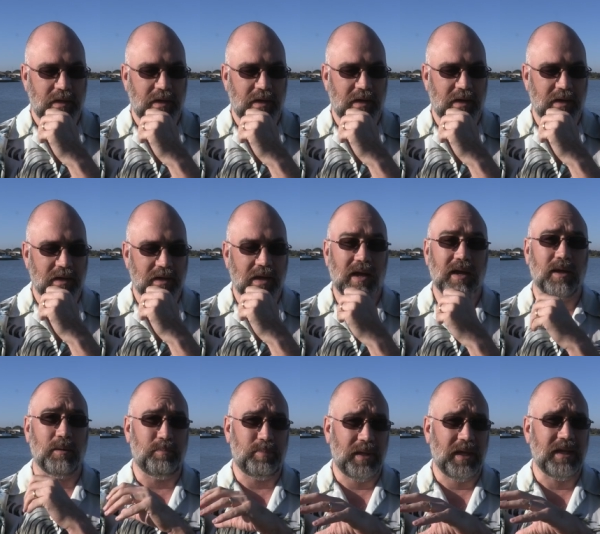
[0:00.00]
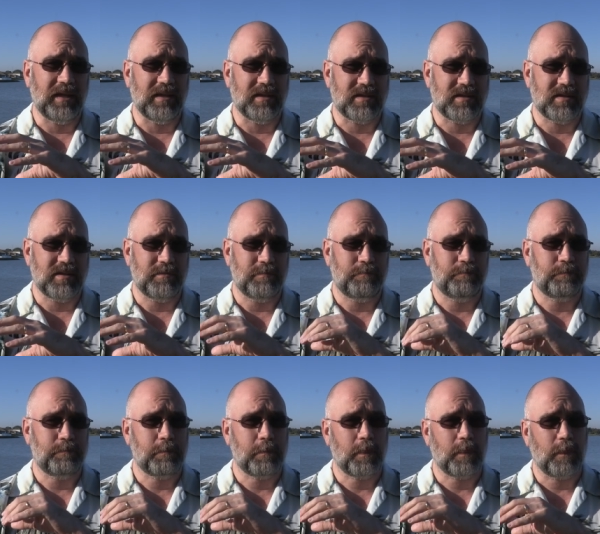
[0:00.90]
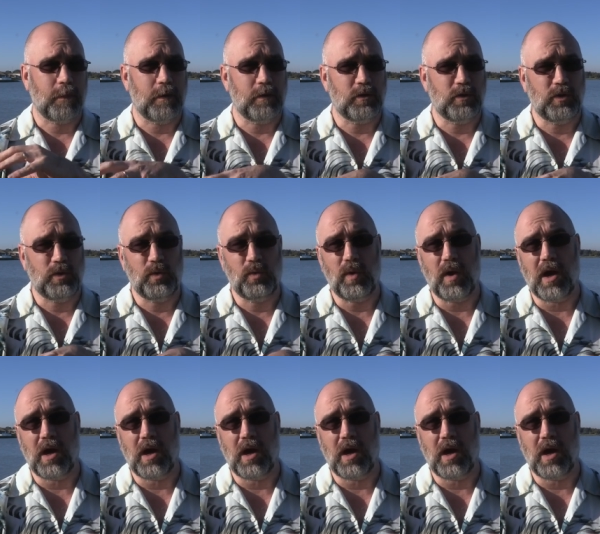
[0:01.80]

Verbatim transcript: uh, got complaints to